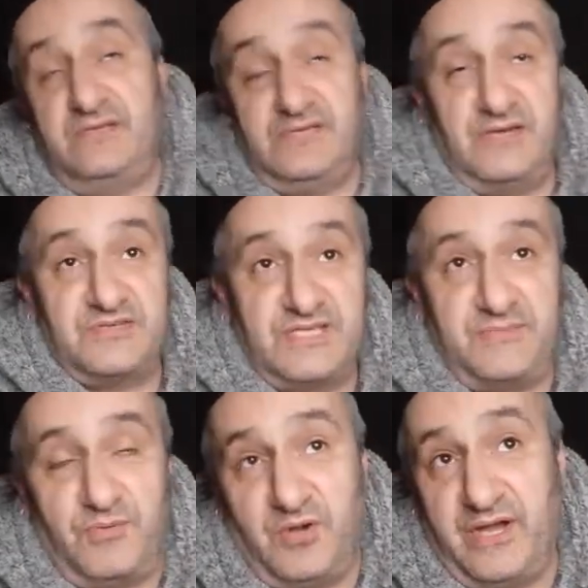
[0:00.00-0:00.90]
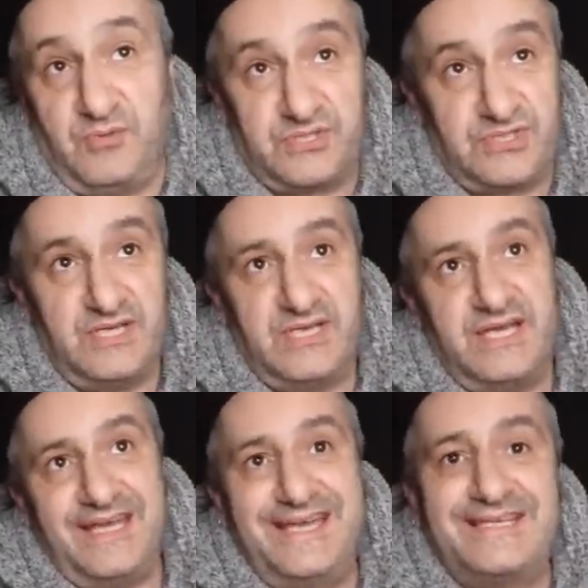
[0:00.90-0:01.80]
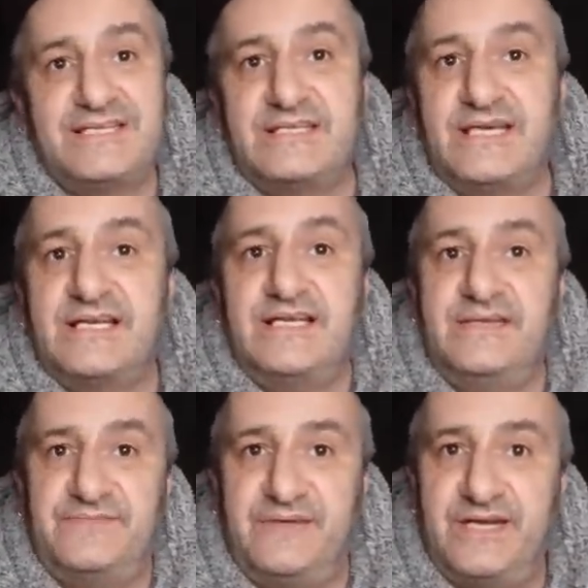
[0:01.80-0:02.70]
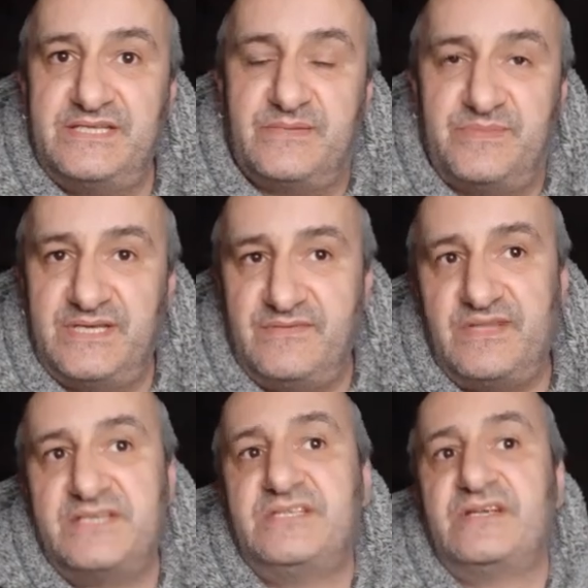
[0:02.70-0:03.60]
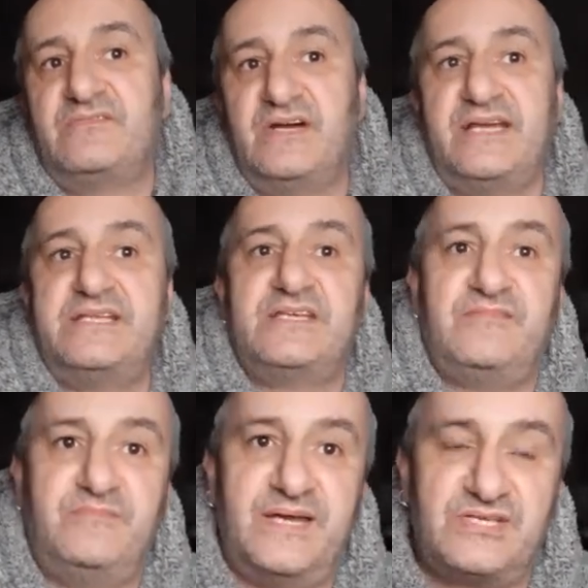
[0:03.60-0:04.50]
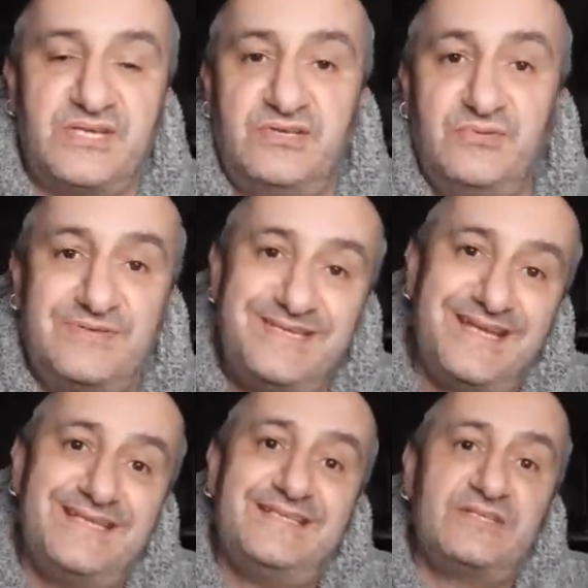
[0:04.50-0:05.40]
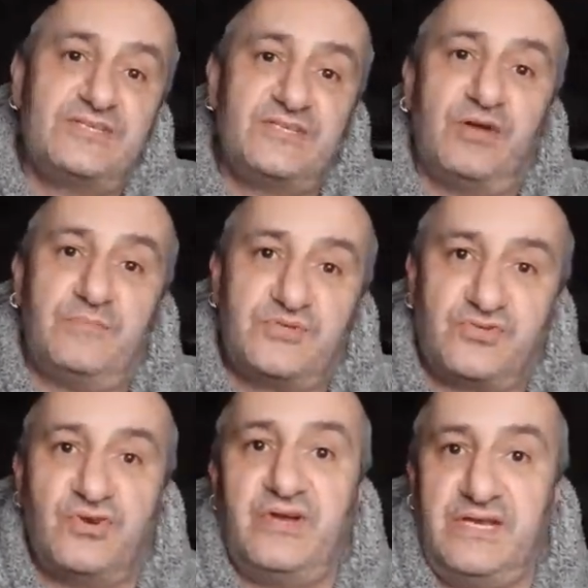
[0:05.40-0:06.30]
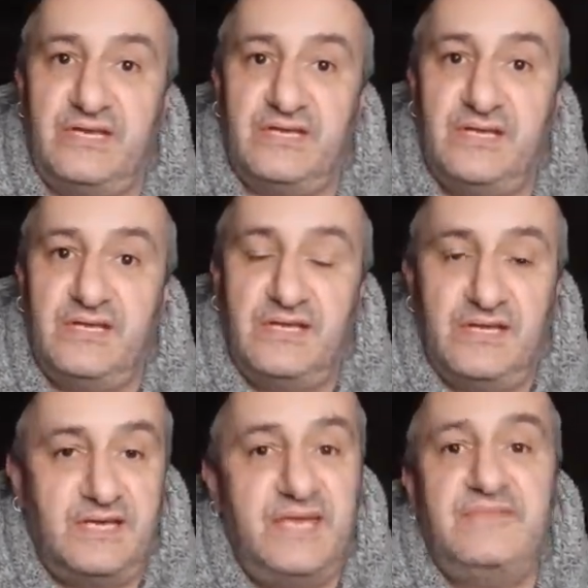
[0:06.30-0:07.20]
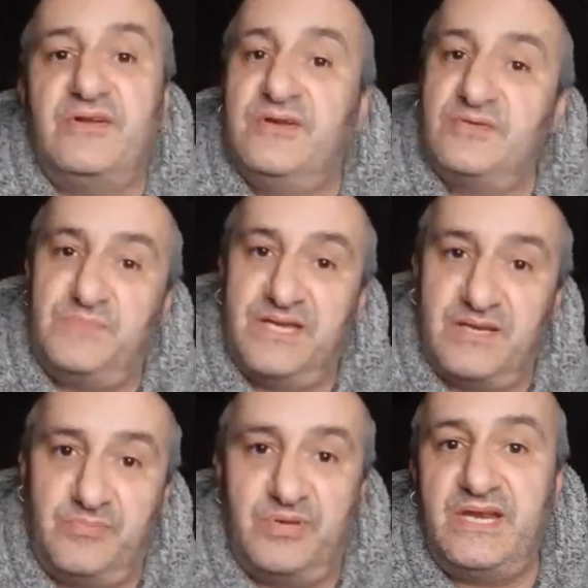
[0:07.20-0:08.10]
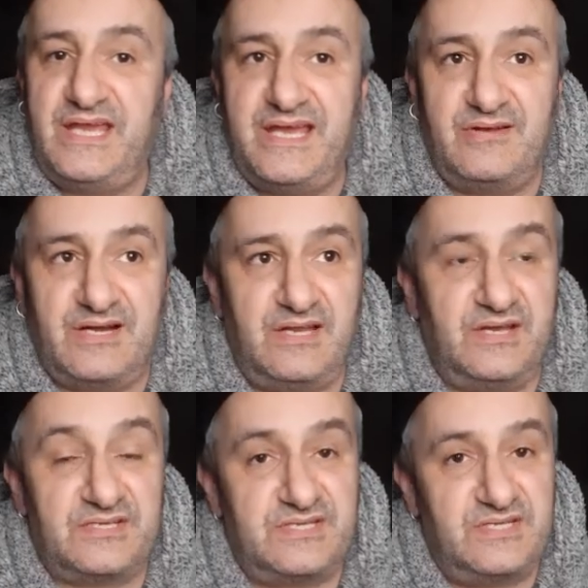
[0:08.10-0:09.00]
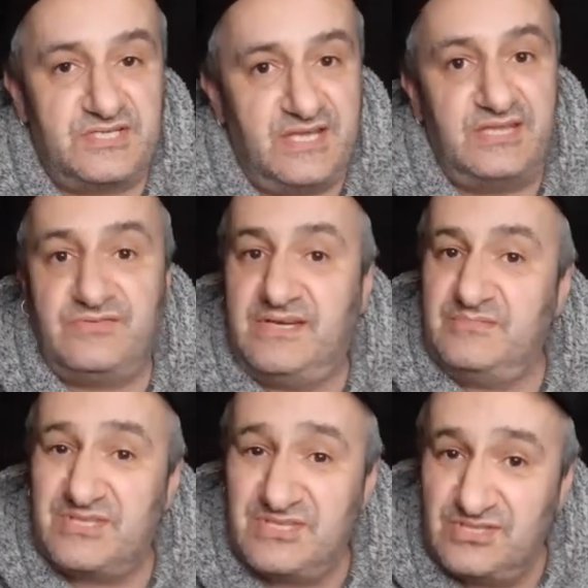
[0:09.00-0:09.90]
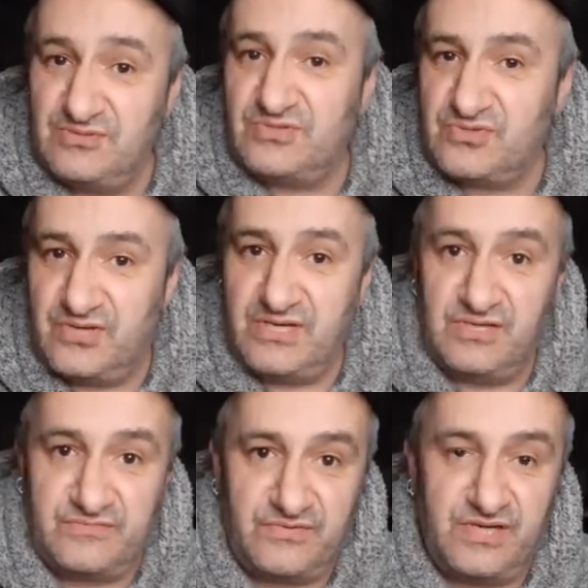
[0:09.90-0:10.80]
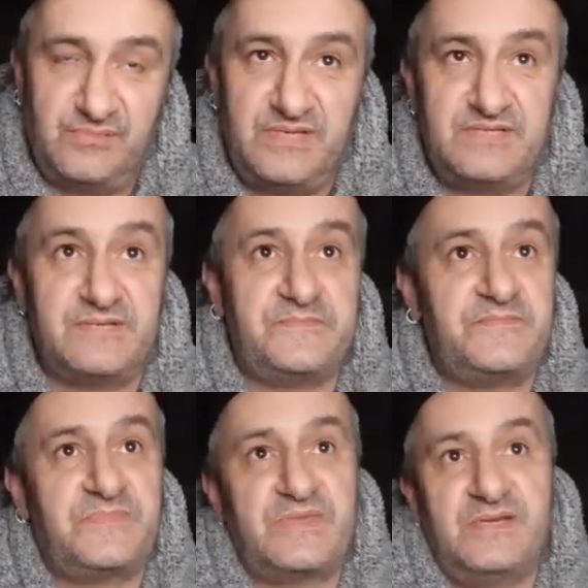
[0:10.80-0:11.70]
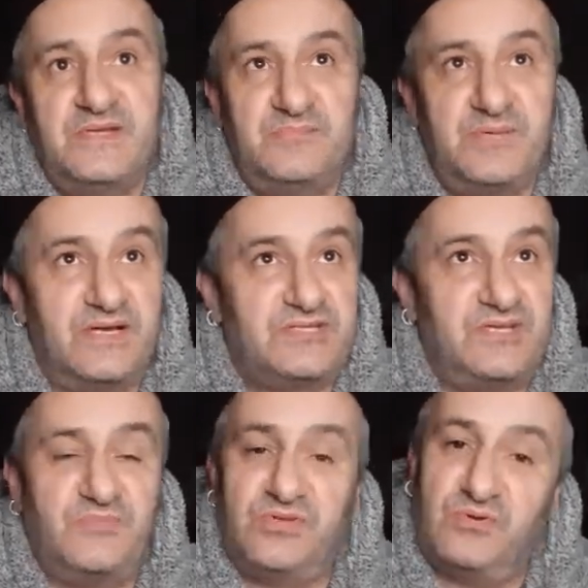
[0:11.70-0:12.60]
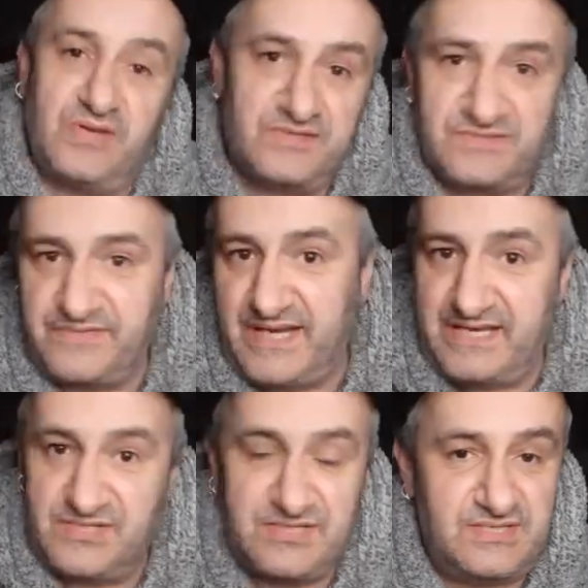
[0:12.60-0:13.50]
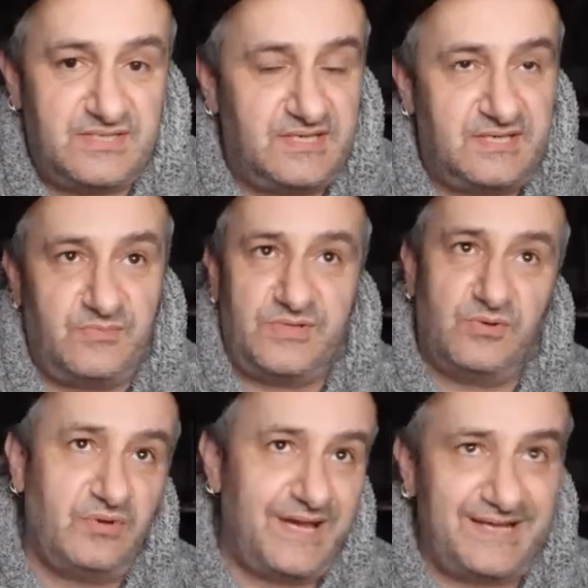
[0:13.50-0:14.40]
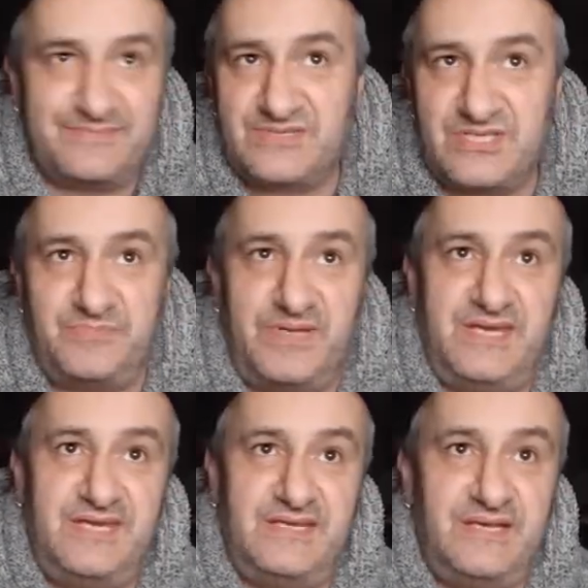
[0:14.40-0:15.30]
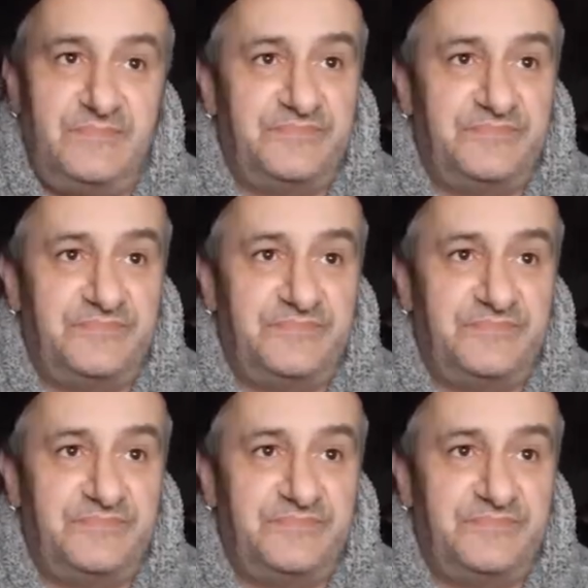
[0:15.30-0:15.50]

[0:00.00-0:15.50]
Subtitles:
near as damn it whitewashed, isn't an elite fighter. But nevertheless, he's a rugged, tough Mexican who didn't stop trying, even though he was being completely outclassed. In the 10th round, he was still trying to look for openings. Martin, with all those feints, with all that speed,